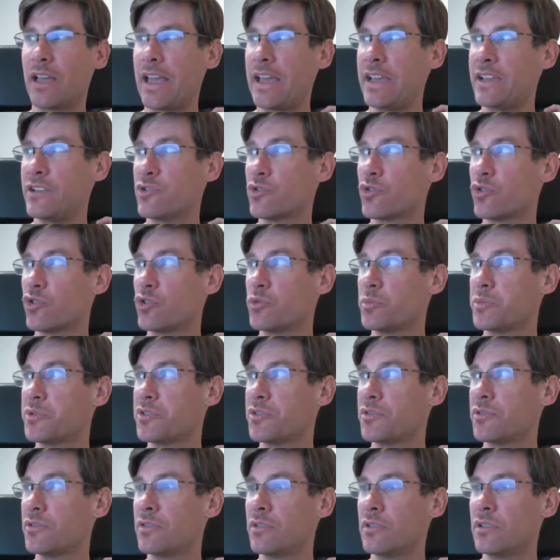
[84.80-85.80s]
age
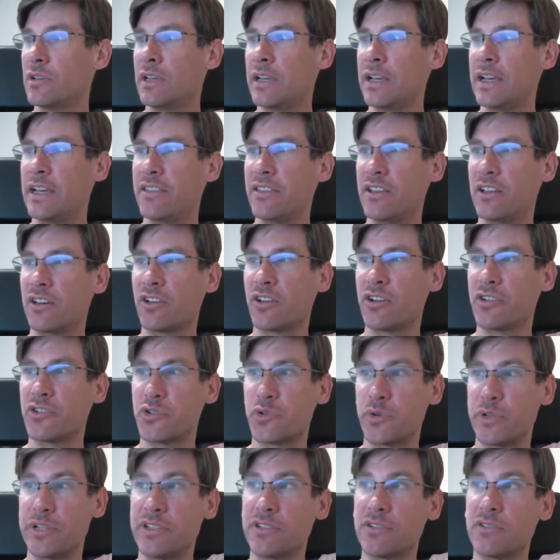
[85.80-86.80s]
groups, and then
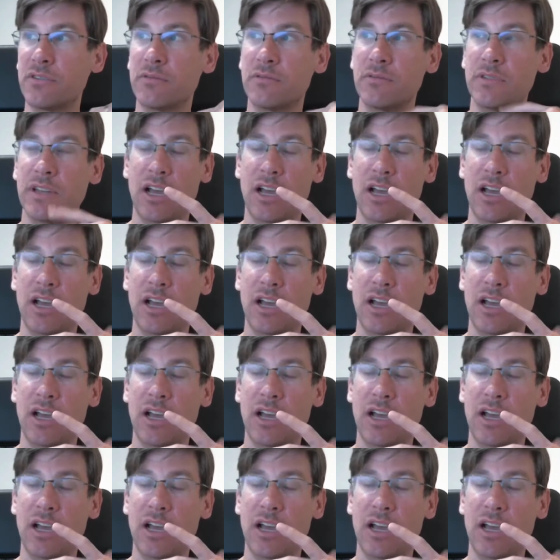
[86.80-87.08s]
countries.